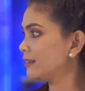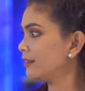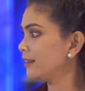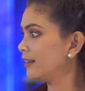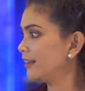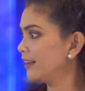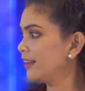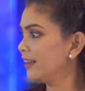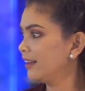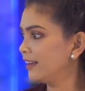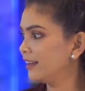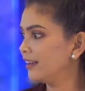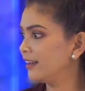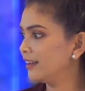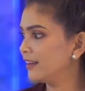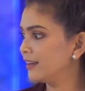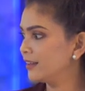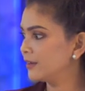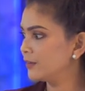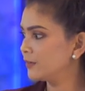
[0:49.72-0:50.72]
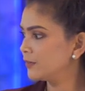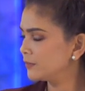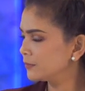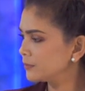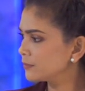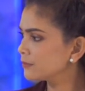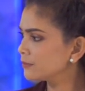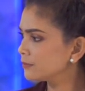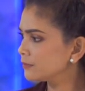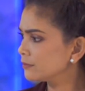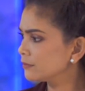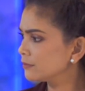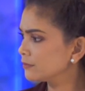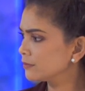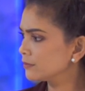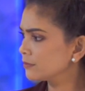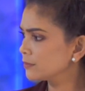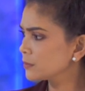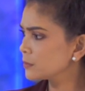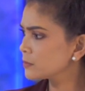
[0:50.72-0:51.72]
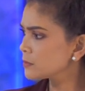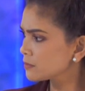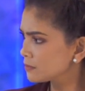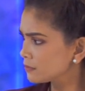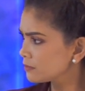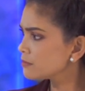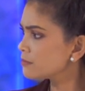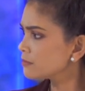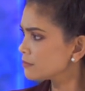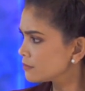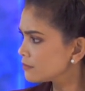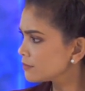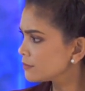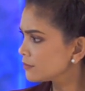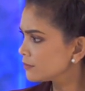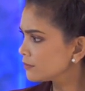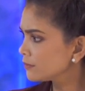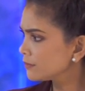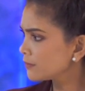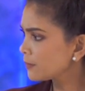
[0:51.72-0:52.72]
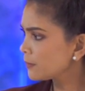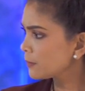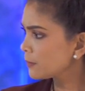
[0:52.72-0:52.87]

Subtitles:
The person shown says nothing.